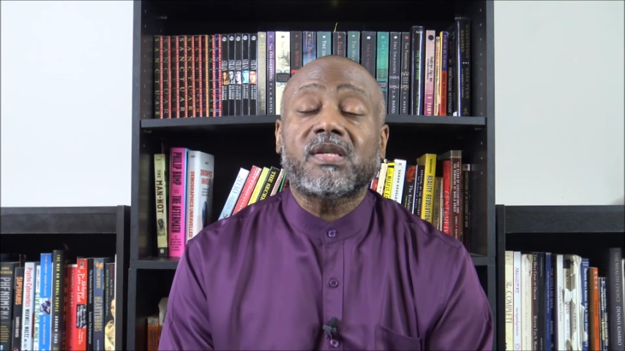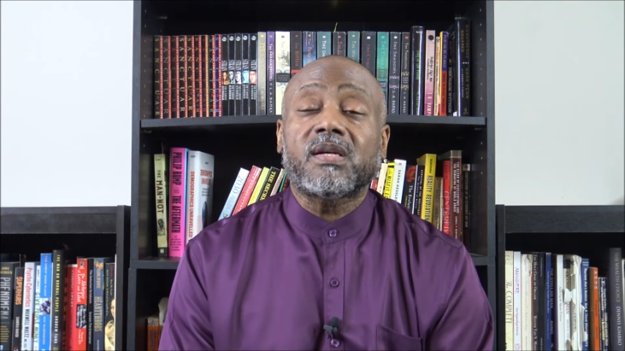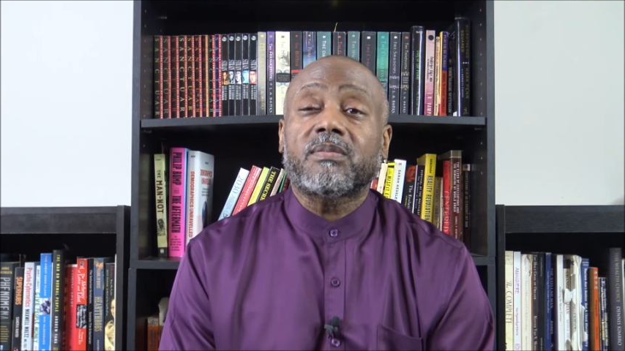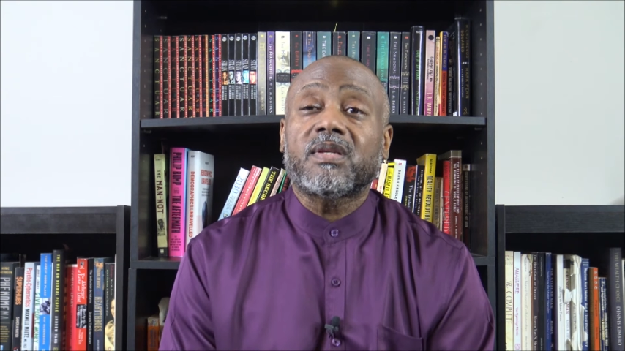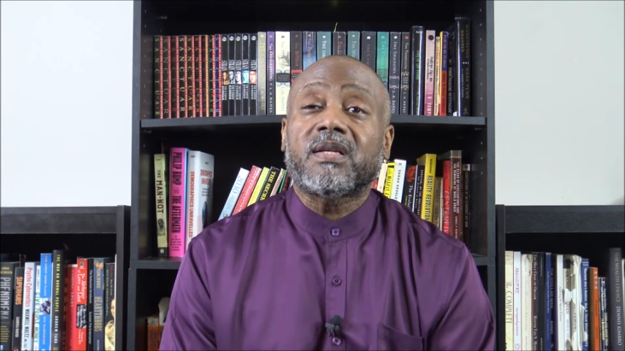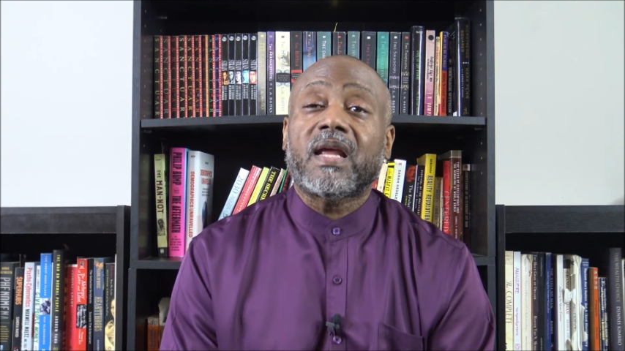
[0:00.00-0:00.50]

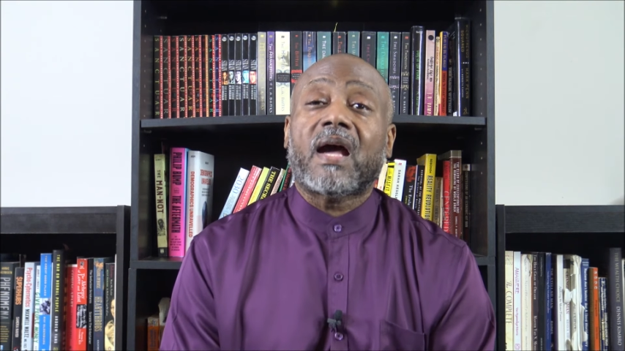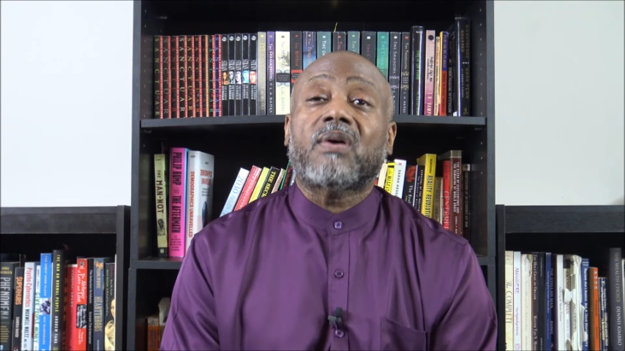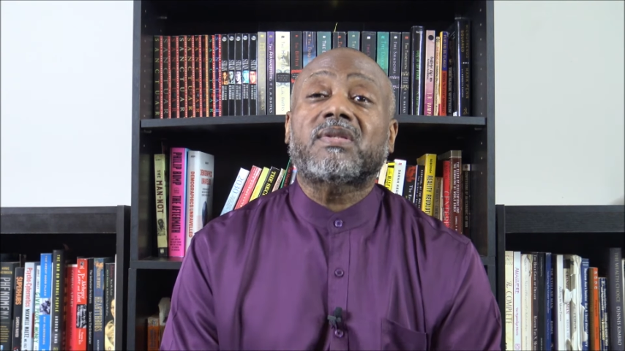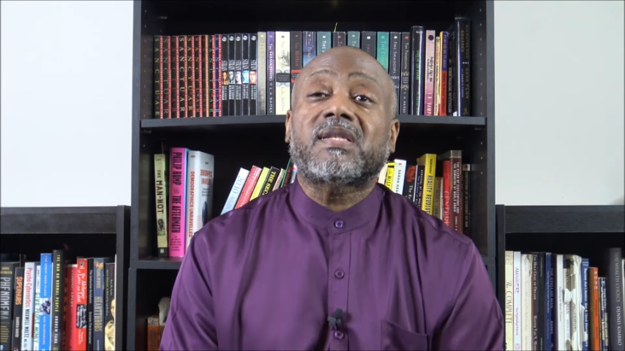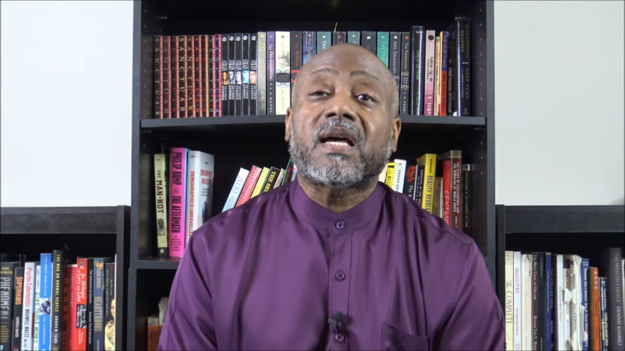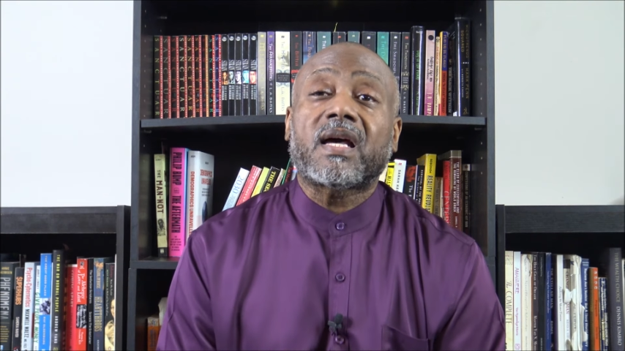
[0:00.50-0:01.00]
something
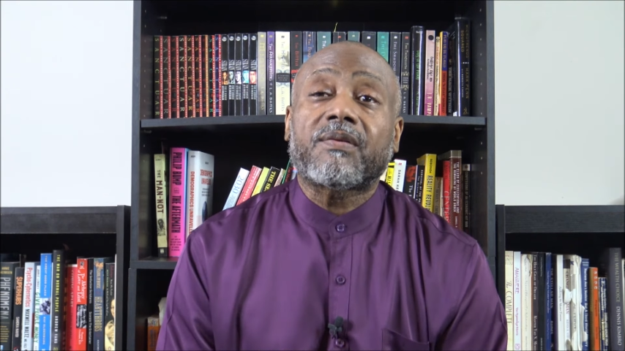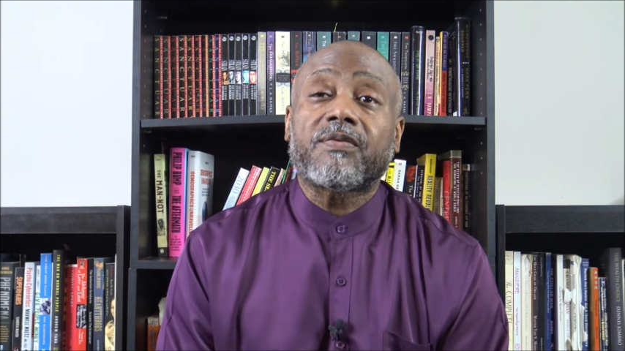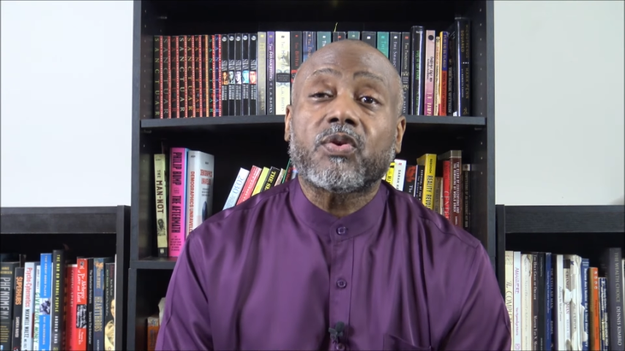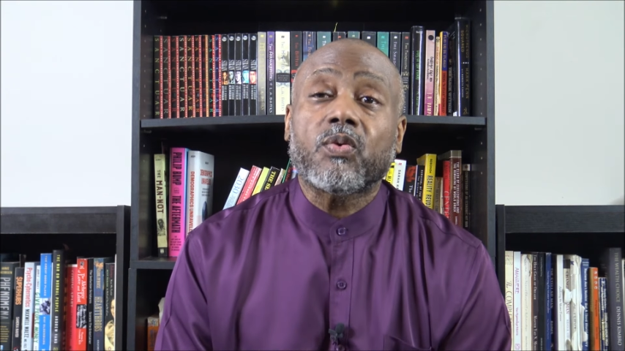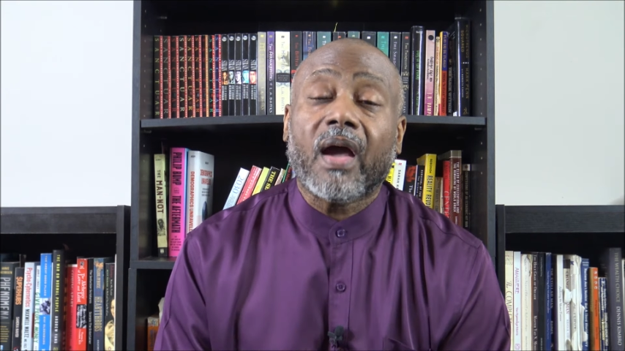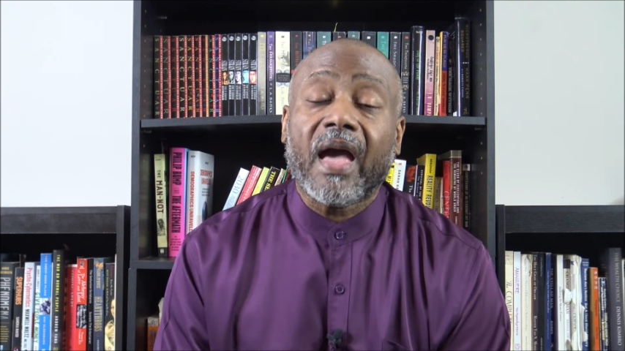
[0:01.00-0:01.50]
outside of
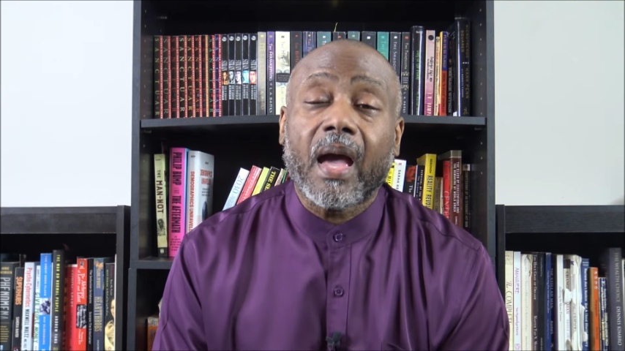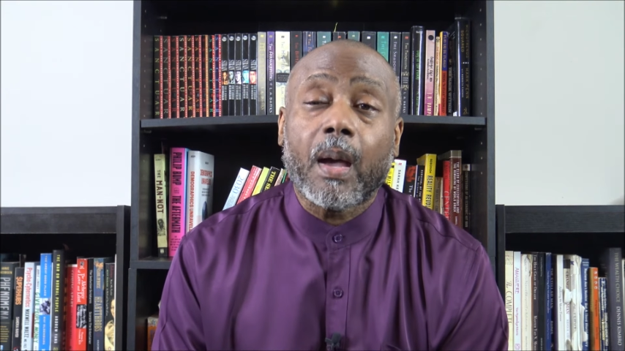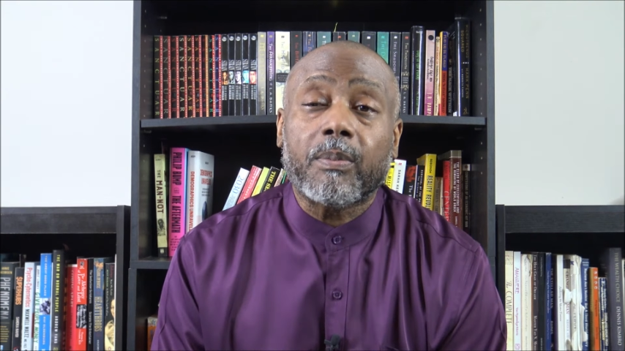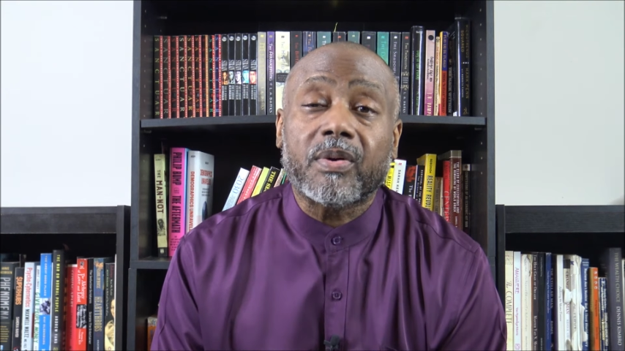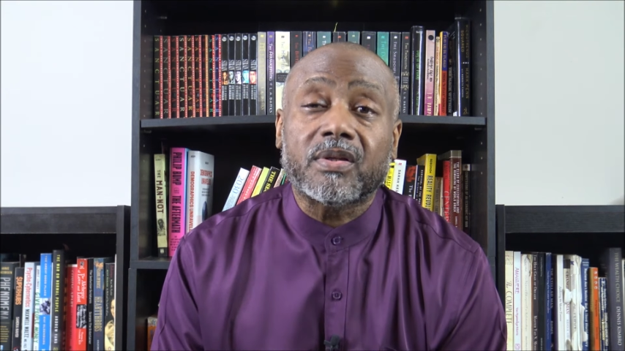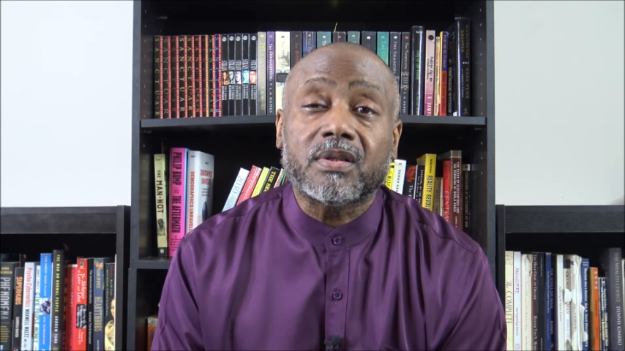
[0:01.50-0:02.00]
you
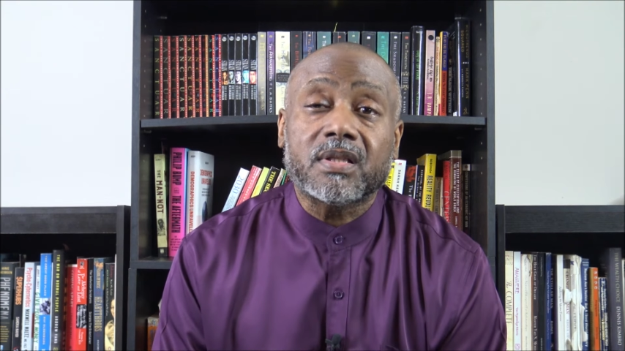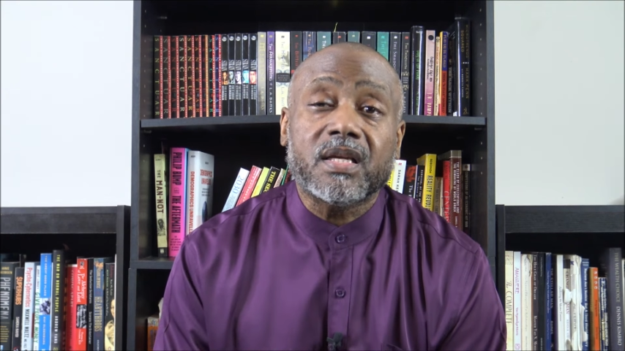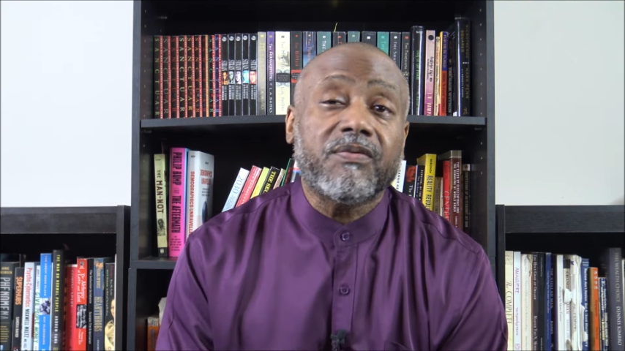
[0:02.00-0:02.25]
happens,